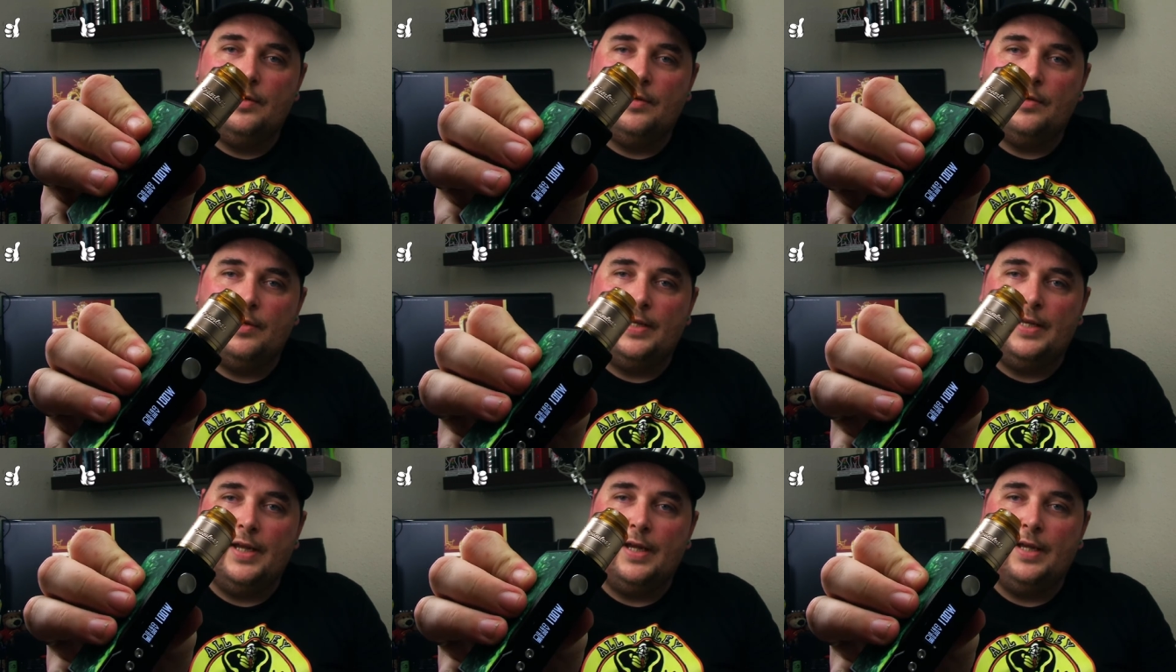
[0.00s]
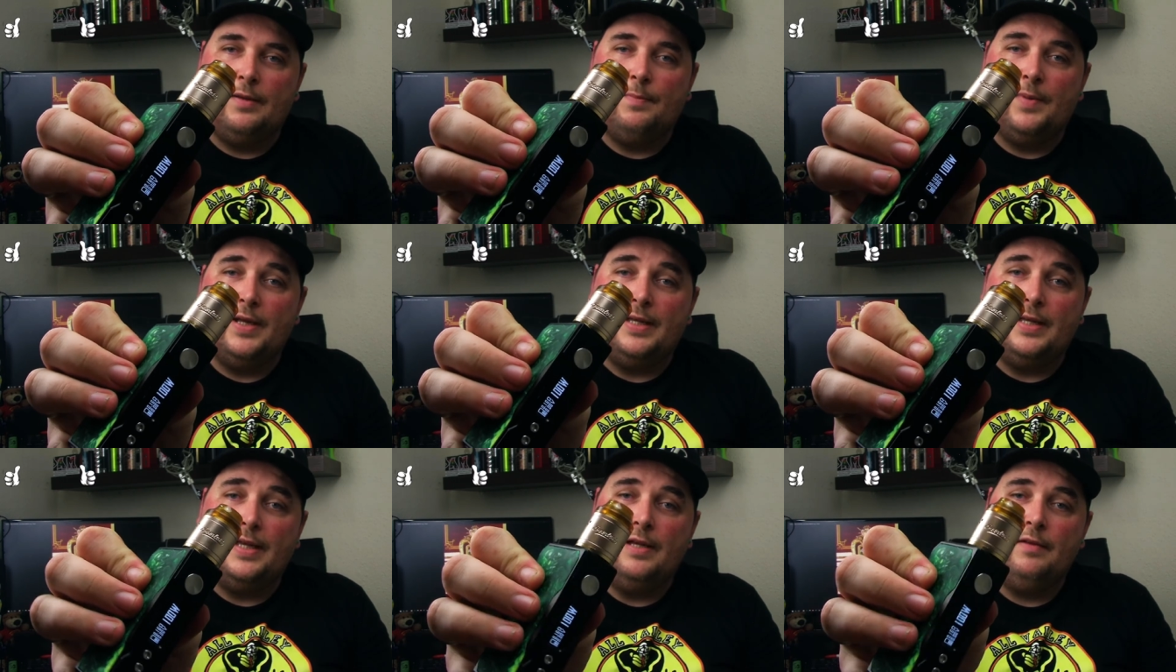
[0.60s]
RDA
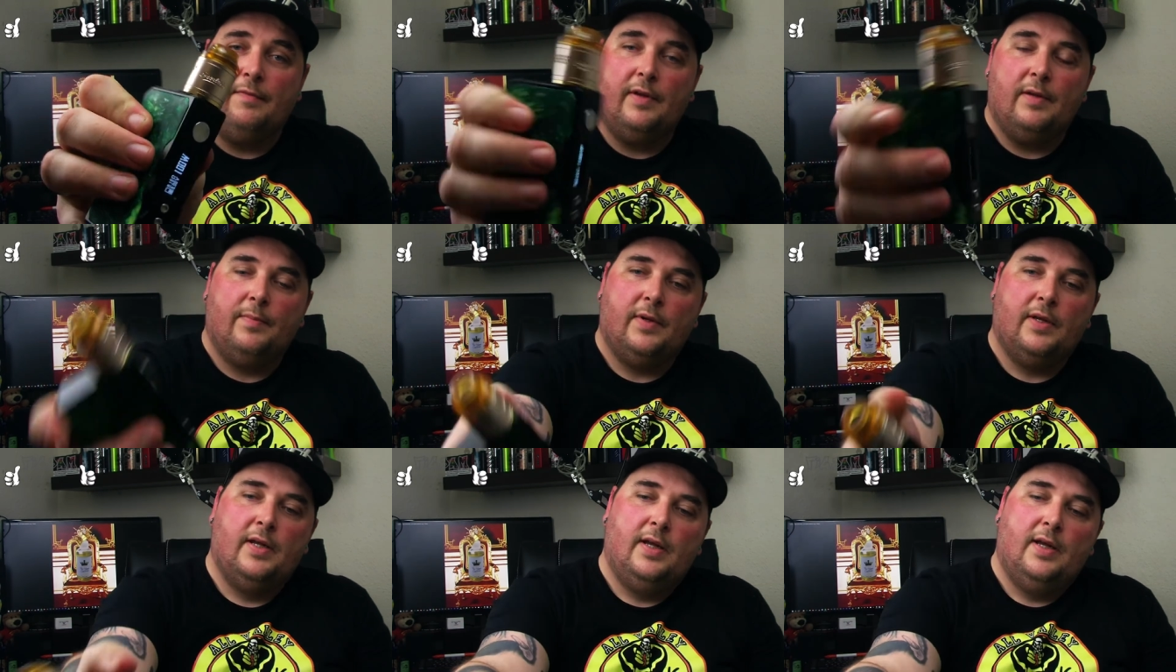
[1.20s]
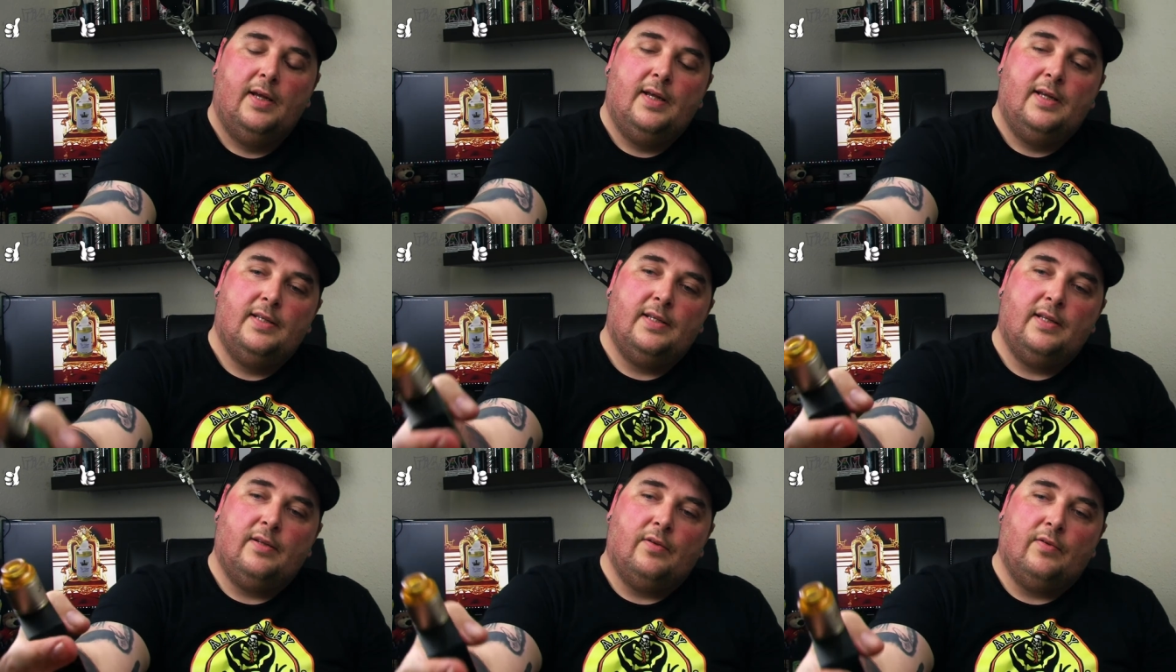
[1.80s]
by Geek
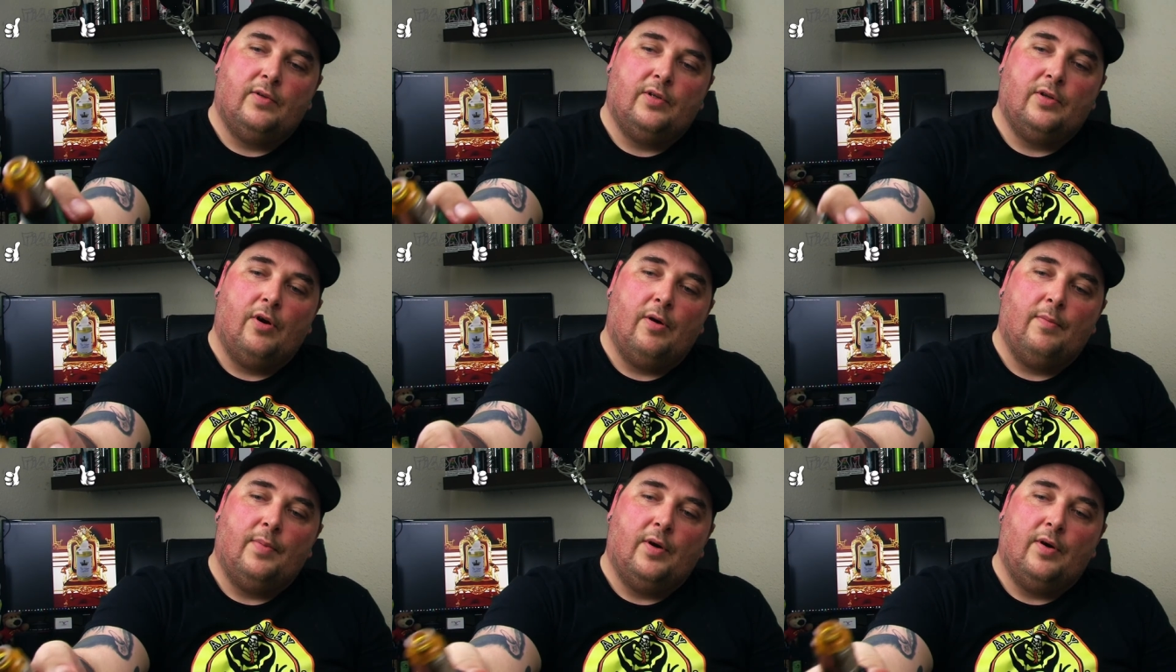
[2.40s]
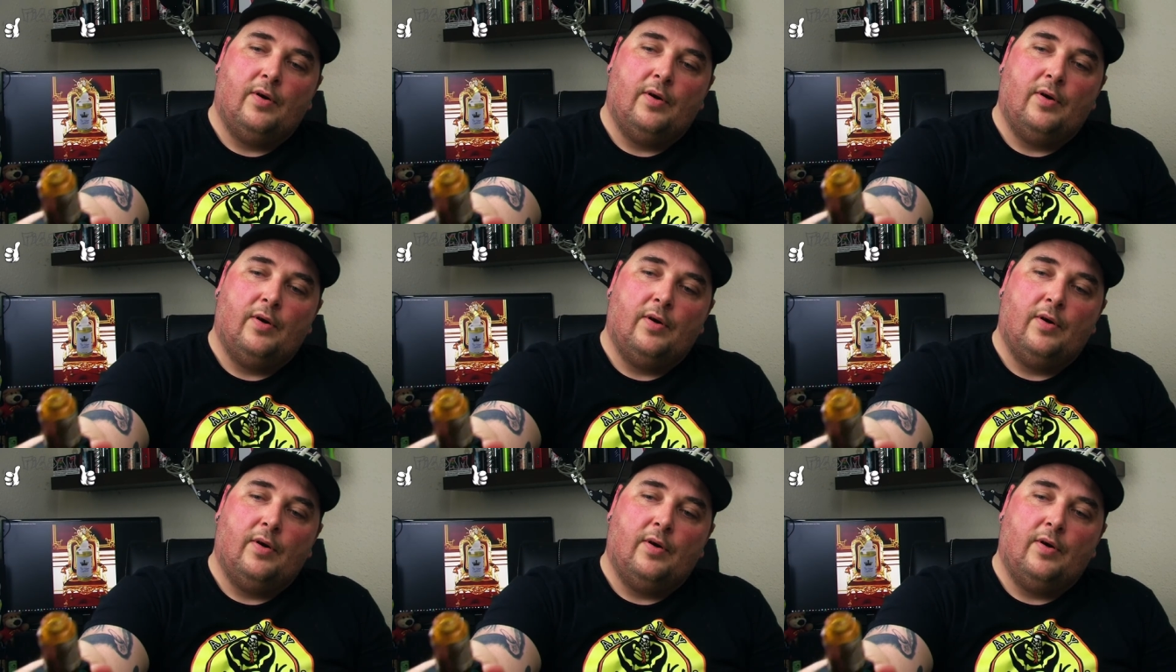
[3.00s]
sitting on top